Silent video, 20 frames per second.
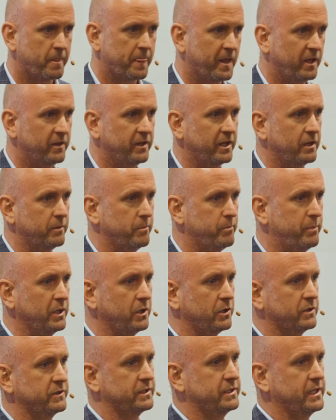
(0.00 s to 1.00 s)
And then
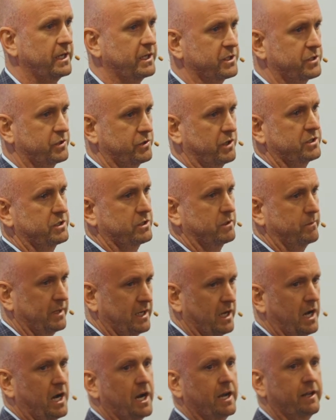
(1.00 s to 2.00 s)
build the data structure
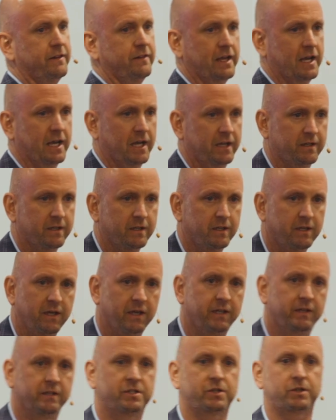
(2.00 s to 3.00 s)
behind that
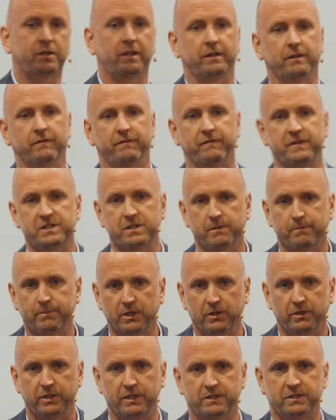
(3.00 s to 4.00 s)
and the
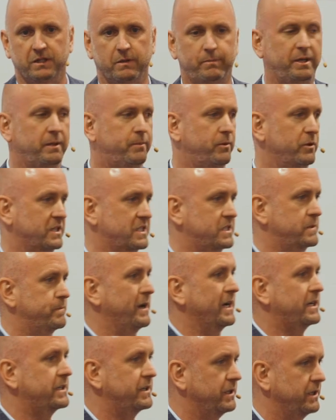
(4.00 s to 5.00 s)
visibility to the people
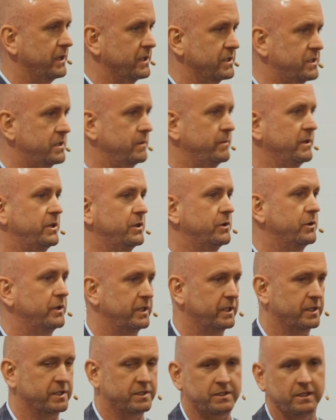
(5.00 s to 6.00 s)
expecting us to be doing
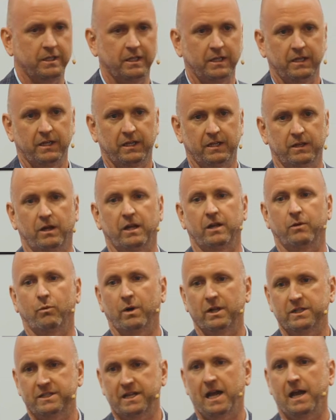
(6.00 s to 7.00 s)
this and
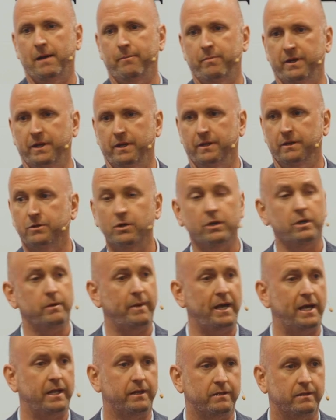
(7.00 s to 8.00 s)
what's happening. Good and
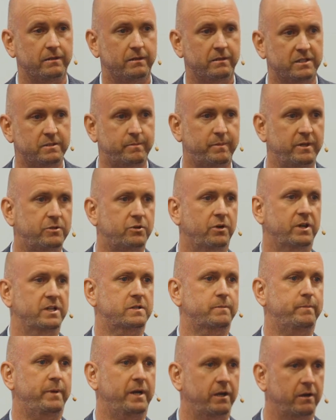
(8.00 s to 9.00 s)
bad. Let's be
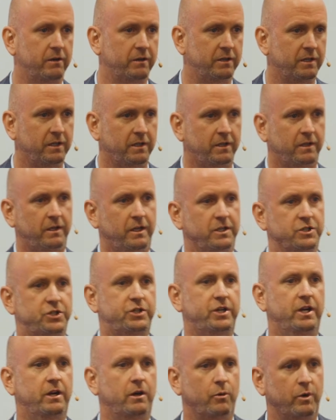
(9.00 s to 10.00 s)
transparent and
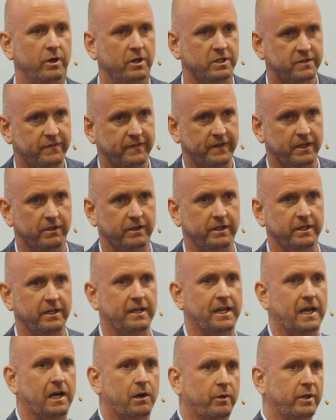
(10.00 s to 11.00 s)
share where it's failing
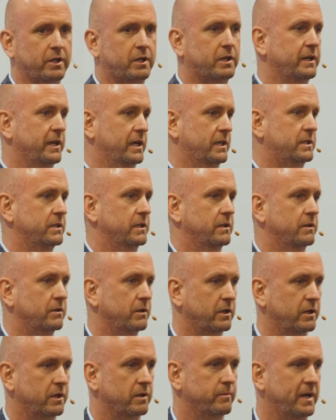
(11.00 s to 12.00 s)
and how we connect
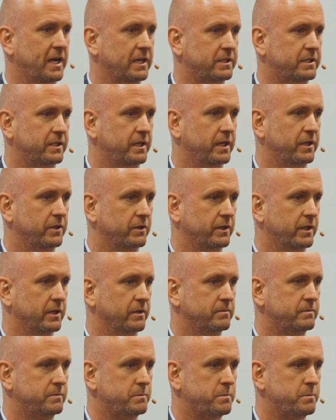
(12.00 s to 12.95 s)
and come back together again.